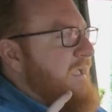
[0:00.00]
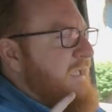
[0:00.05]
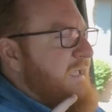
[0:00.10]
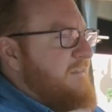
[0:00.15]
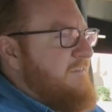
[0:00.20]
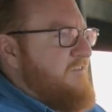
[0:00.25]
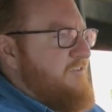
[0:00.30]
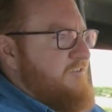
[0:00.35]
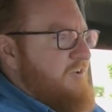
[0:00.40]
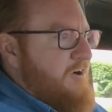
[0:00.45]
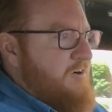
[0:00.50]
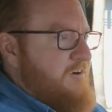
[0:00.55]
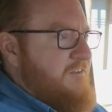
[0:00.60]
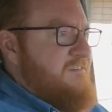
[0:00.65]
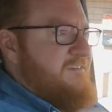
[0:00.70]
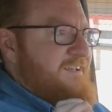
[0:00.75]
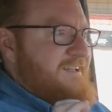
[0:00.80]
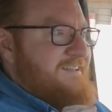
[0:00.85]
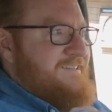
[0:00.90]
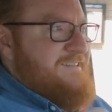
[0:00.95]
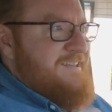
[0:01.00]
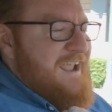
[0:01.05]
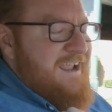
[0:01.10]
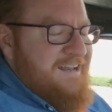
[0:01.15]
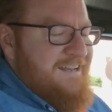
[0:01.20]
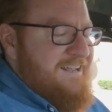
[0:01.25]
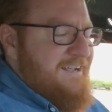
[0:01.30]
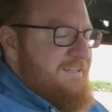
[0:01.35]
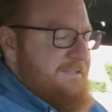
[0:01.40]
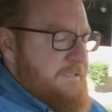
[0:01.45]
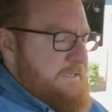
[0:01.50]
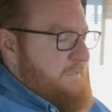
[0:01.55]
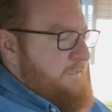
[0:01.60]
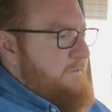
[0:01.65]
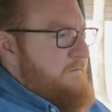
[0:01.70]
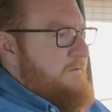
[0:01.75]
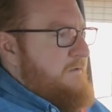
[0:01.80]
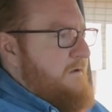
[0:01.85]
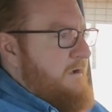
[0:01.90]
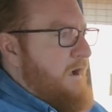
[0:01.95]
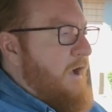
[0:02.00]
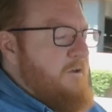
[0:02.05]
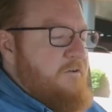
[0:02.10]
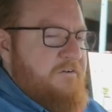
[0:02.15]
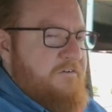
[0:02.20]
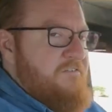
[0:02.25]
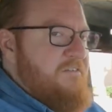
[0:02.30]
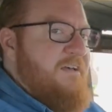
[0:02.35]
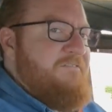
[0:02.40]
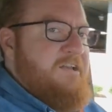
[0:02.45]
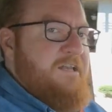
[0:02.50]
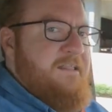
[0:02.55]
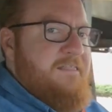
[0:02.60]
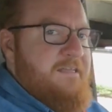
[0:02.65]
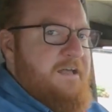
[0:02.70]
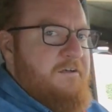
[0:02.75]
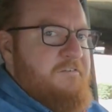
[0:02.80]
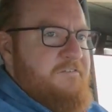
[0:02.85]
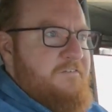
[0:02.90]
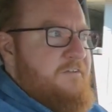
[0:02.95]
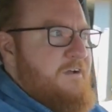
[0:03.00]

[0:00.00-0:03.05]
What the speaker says: It starts technically under $70,000,